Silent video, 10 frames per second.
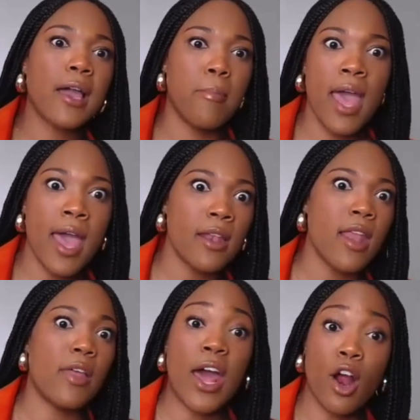Black
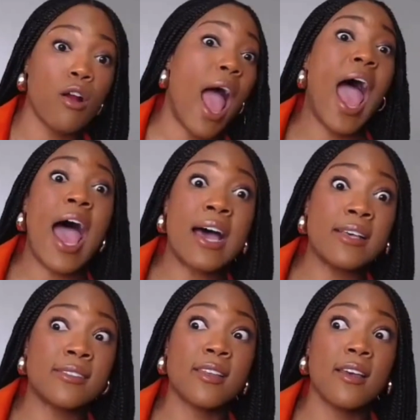men that are
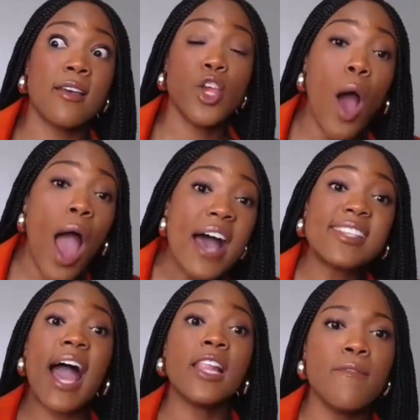as
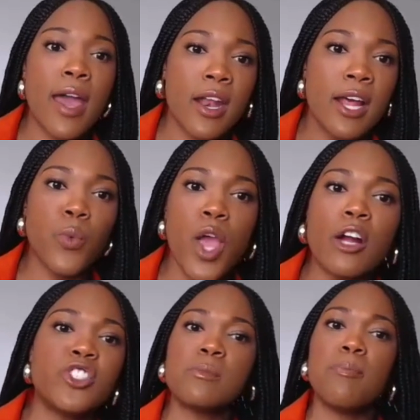as elevated as we
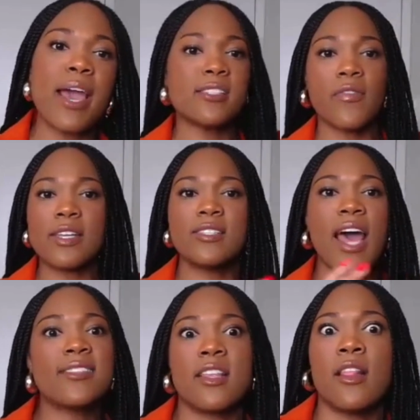are, just based on the
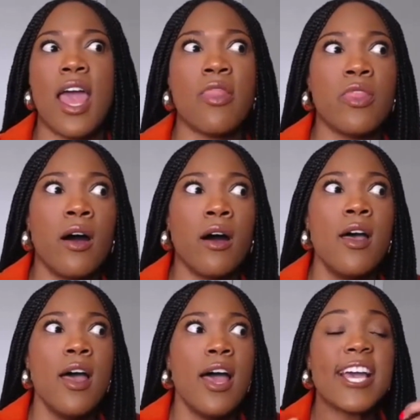stats and
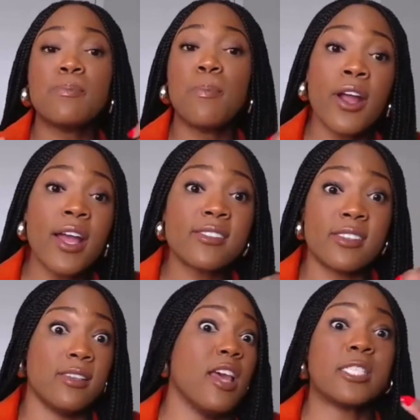the
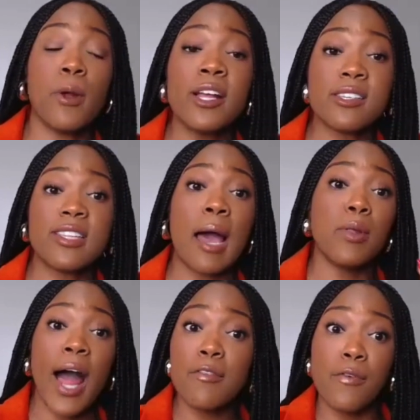experiences
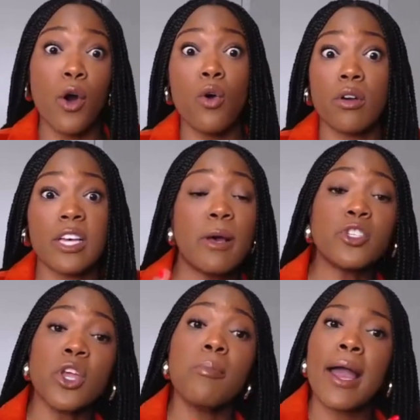that Black folk,
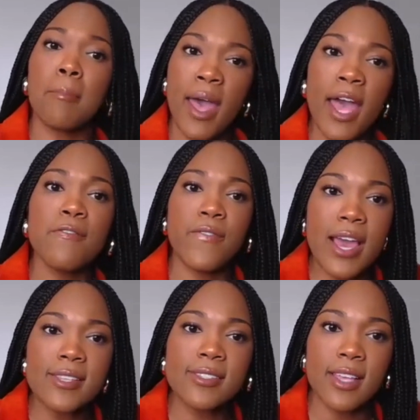especially Black men,
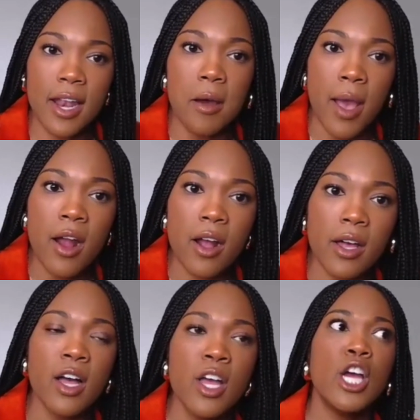face in
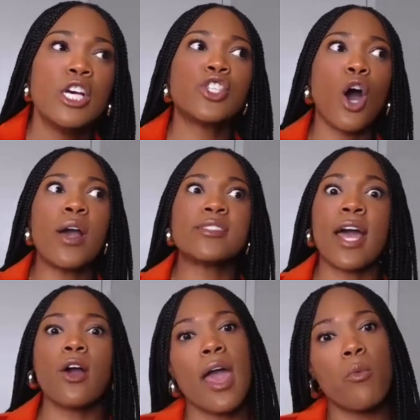America. So
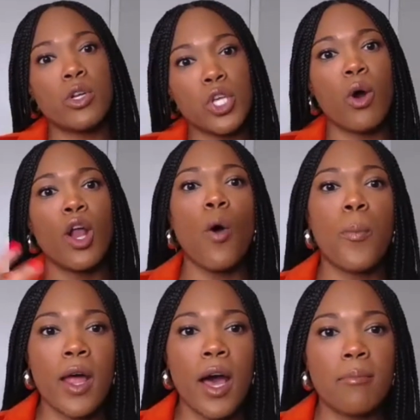it's like, okay, well, do you want to
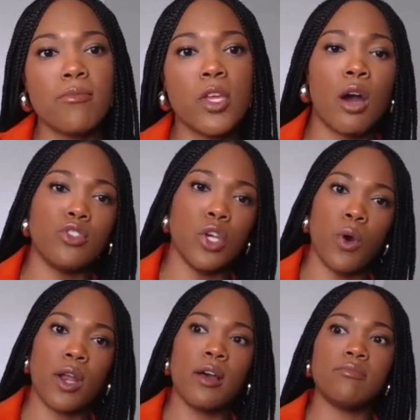open up? Do
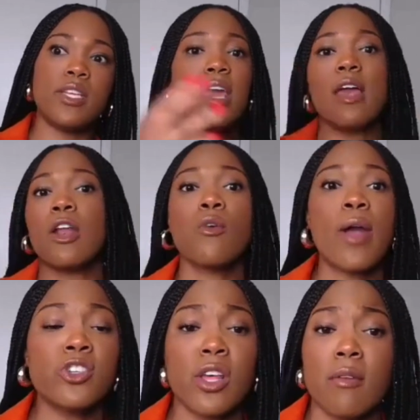you want to date
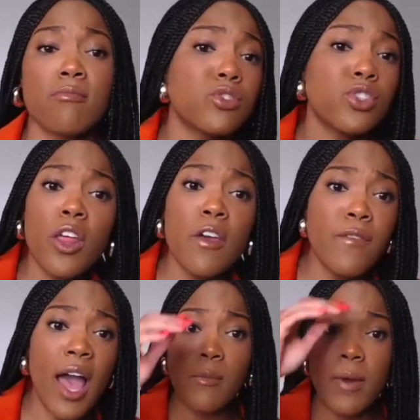interracially?
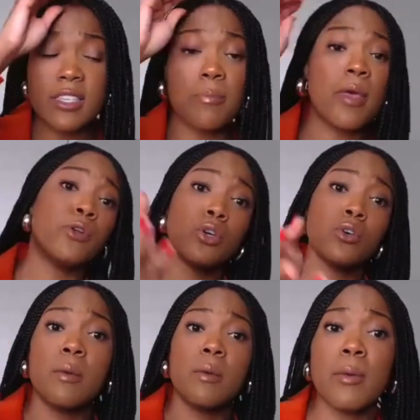Totally fine, right? Some people
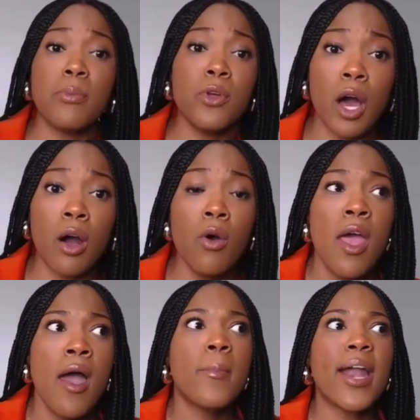do, some people
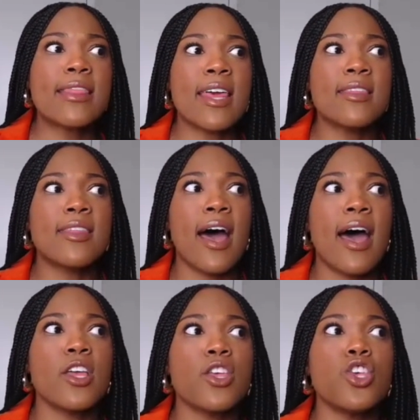don't. But I think
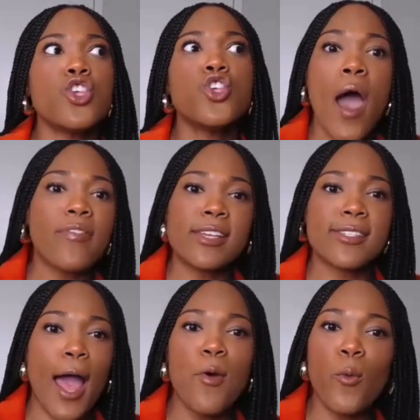that you have to
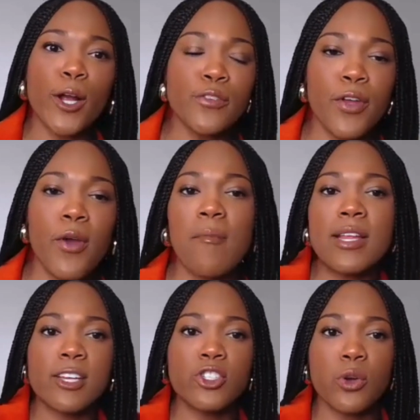decide what works for you. I've
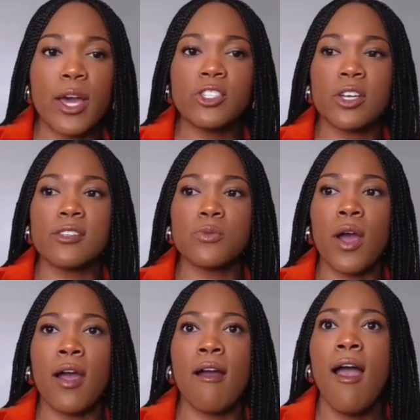been in situations
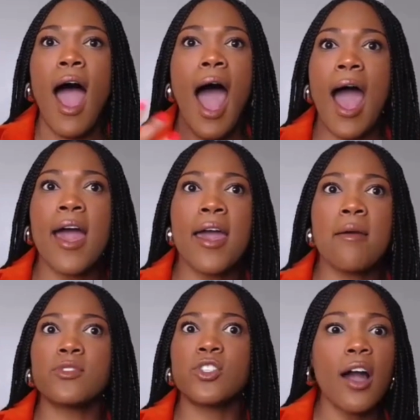where
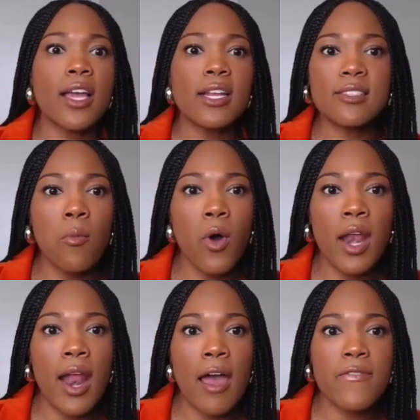I'm talking to
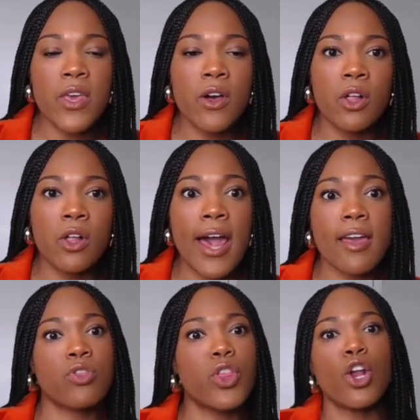someone and I feel
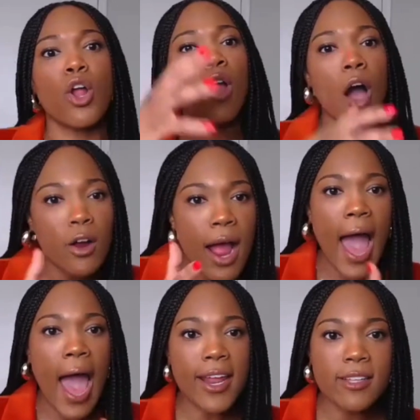like they're no longer
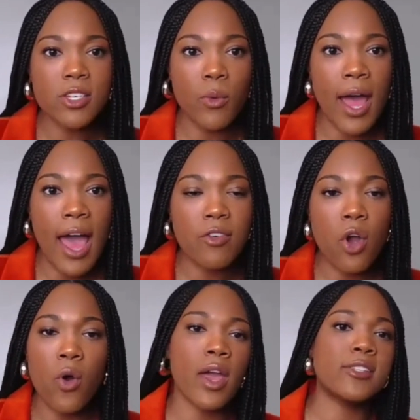adding to what I
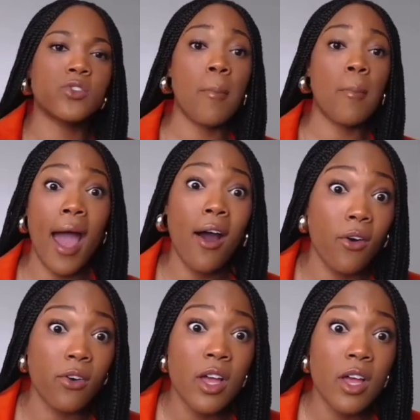have going on, so I'm
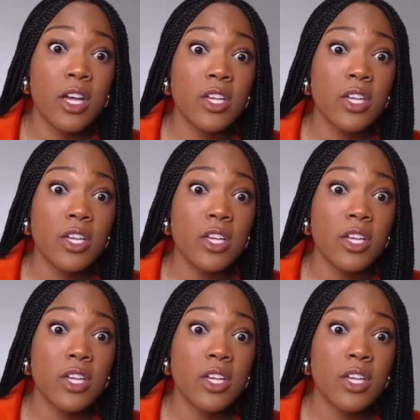out.